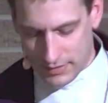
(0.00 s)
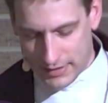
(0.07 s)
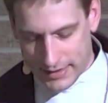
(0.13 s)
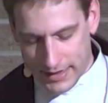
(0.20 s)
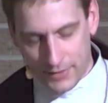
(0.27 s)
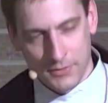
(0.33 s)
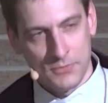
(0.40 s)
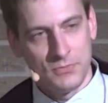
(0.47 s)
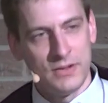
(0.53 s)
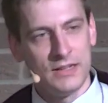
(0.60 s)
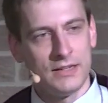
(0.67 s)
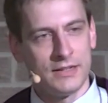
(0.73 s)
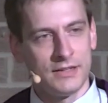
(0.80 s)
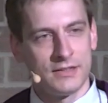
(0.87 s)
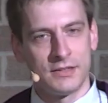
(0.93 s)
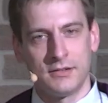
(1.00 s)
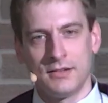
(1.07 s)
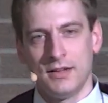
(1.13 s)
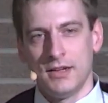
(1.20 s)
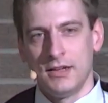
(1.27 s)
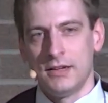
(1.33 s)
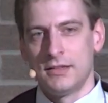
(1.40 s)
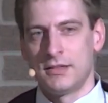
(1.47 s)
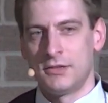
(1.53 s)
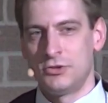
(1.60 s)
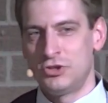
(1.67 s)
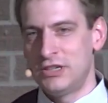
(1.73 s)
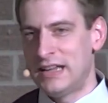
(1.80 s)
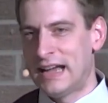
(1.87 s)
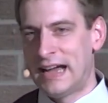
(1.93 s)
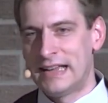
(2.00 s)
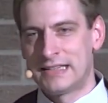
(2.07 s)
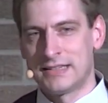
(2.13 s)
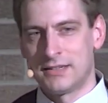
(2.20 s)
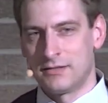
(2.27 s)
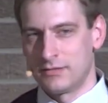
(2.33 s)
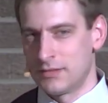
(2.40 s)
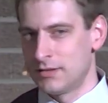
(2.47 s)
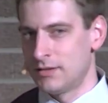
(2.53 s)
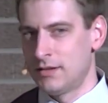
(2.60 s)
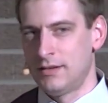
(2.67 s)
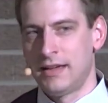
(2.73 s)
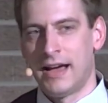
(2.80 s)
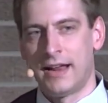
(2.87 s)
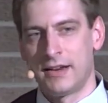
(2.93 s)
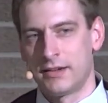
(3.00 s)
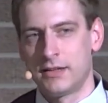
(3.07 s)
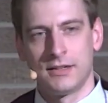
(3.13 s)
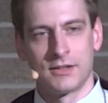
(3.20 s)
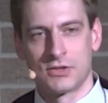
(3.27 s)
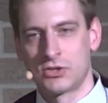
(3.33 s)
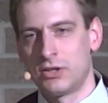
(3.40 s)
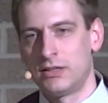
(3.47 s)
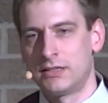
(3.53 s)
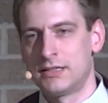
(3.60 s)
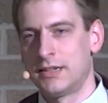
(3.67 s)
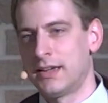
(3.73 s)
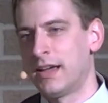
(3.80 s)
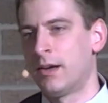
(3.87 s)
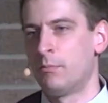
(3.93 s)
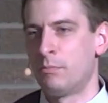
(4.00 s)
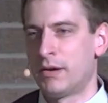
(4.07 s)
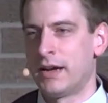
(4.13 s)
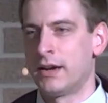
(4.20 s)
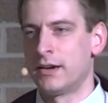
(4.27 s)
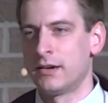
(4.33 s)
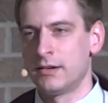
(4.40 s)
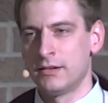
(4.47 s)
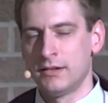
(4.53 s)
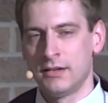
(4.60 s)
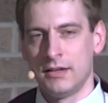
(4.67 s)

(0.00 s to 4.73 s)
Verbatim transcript: I have a feeling that, that she hasn't got a consulting empire.